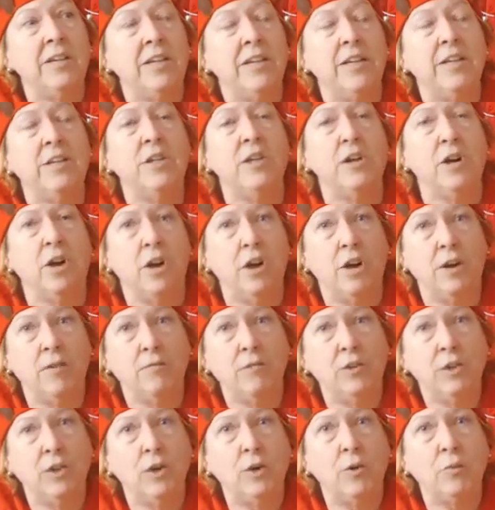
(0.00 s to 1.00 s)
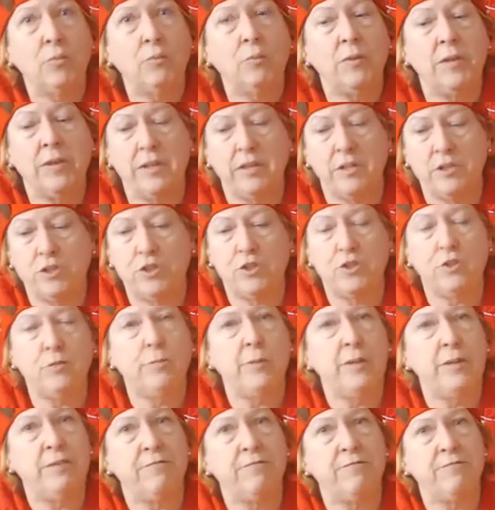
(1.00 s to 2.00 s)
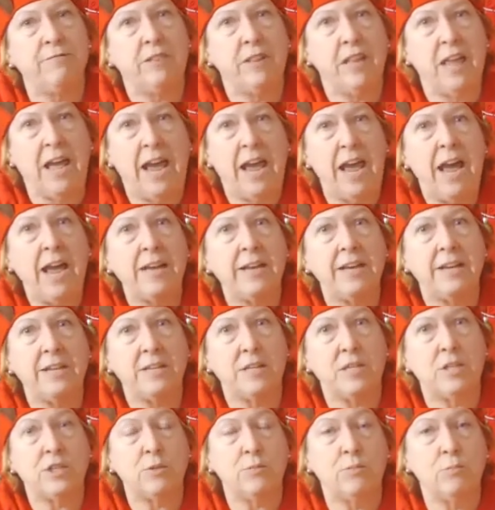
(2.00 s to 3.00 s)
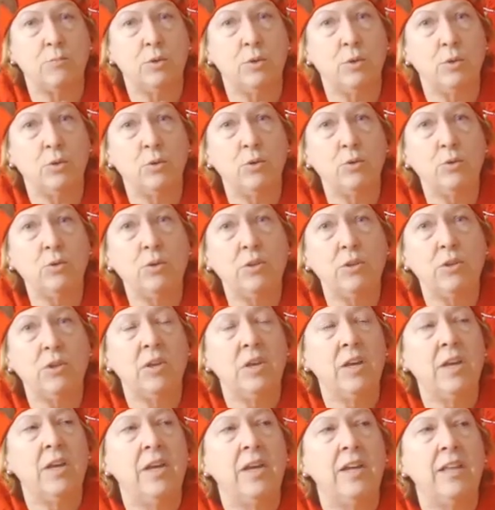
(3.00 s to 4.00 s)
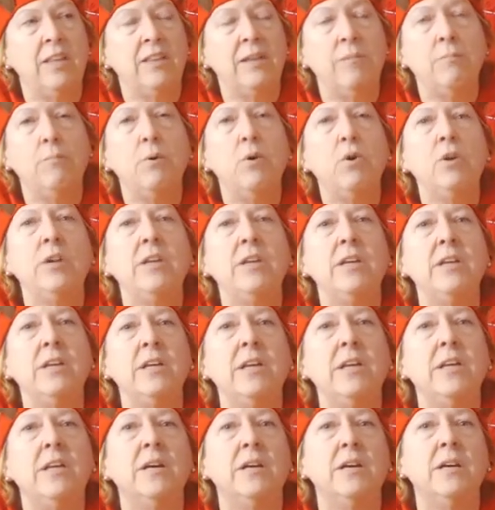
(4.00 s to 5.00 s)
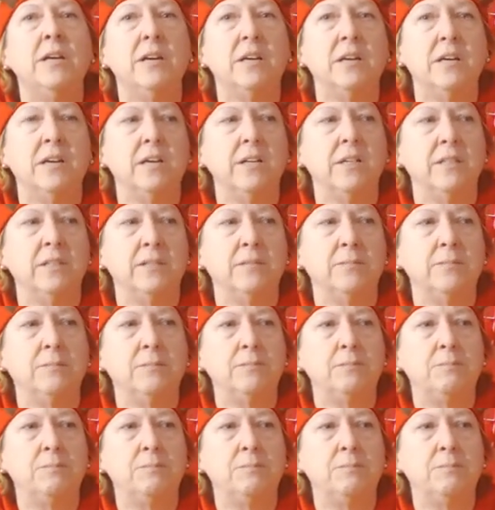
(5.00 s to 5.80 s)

in an envelope that should be flat and smooth, then put it in a